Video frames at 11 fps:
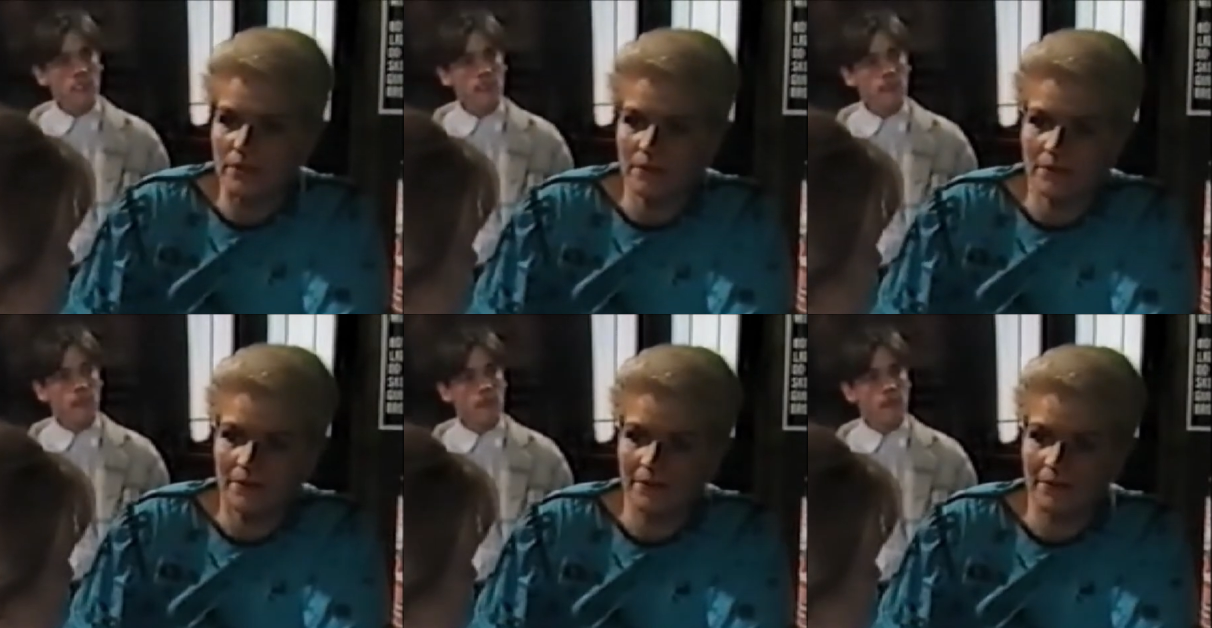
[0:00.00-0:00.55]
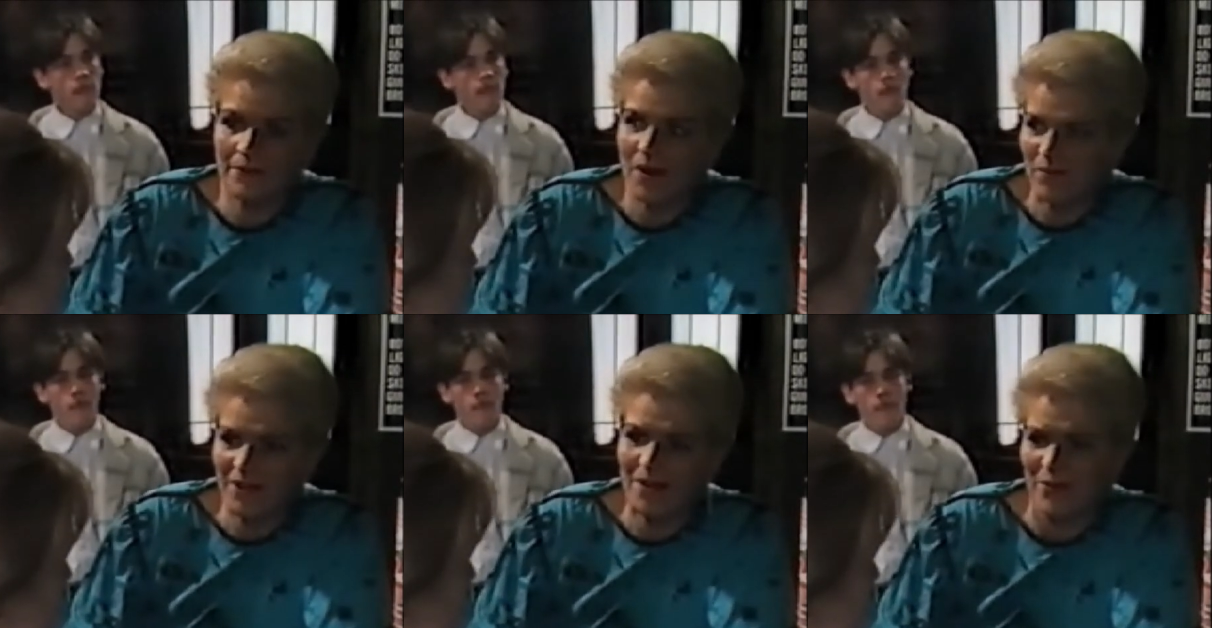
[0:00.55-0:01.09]
Speaker 1: you sure?
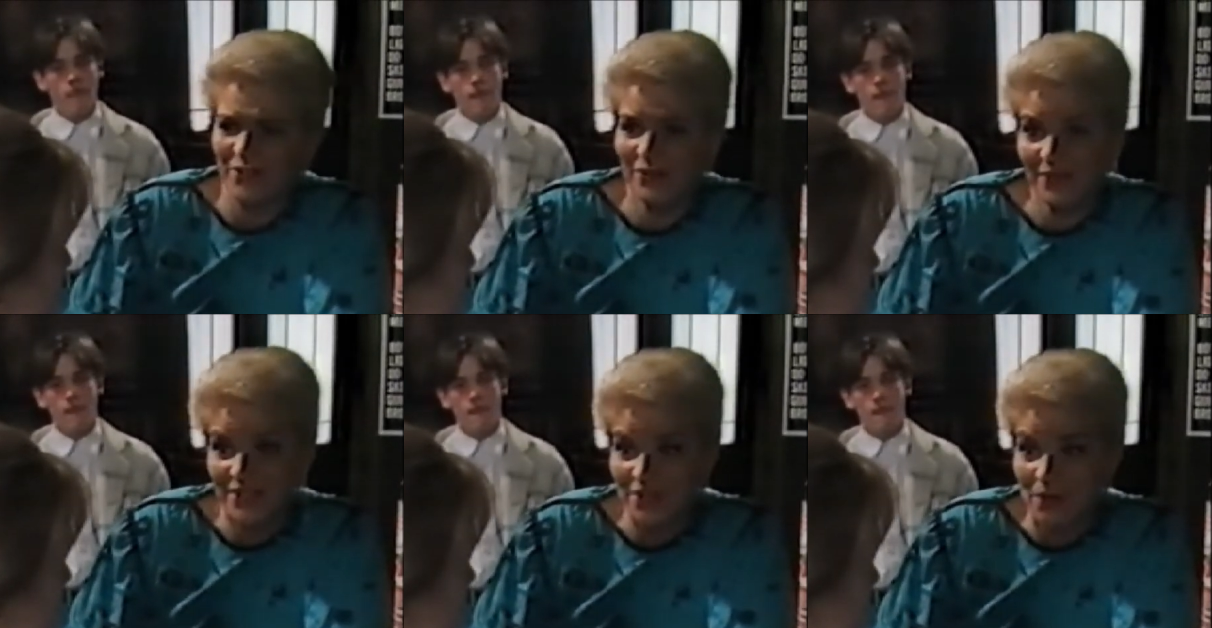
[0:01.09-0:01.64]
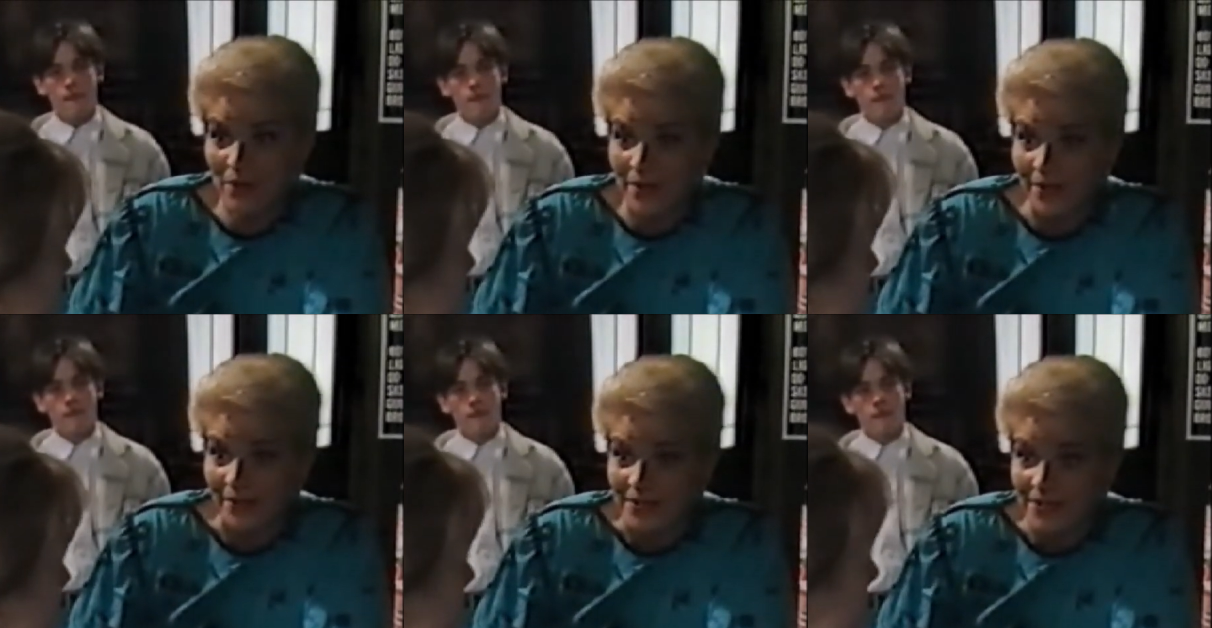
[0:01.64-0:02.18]
Oh, come on, you'll enjoy
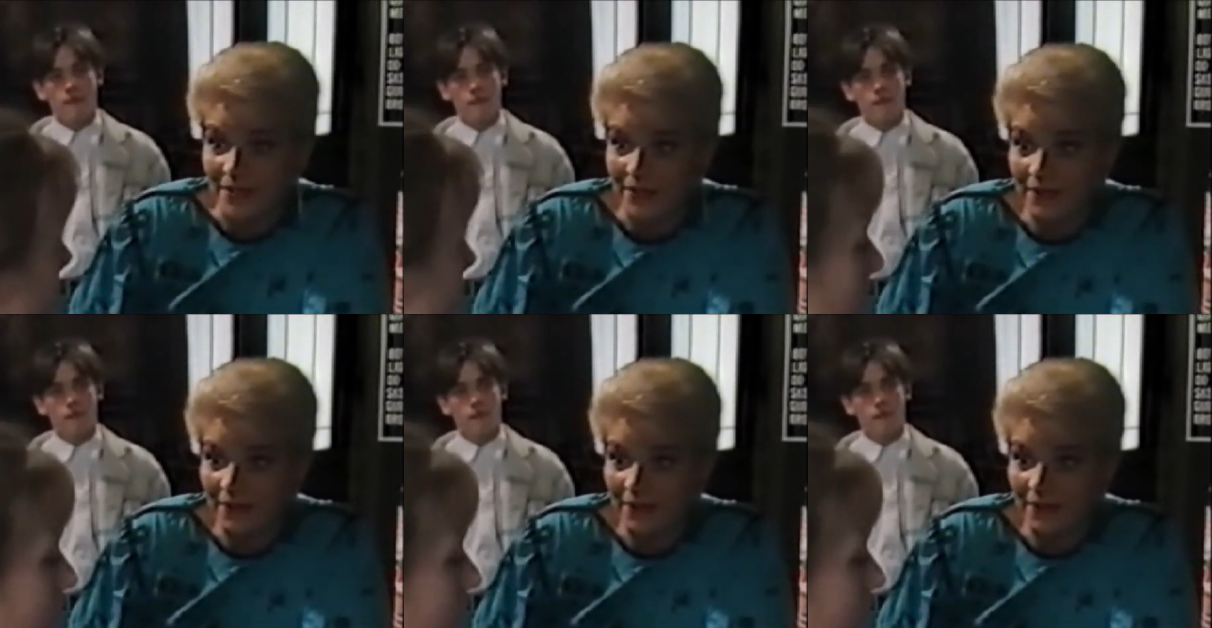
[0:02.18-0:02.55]
it. No,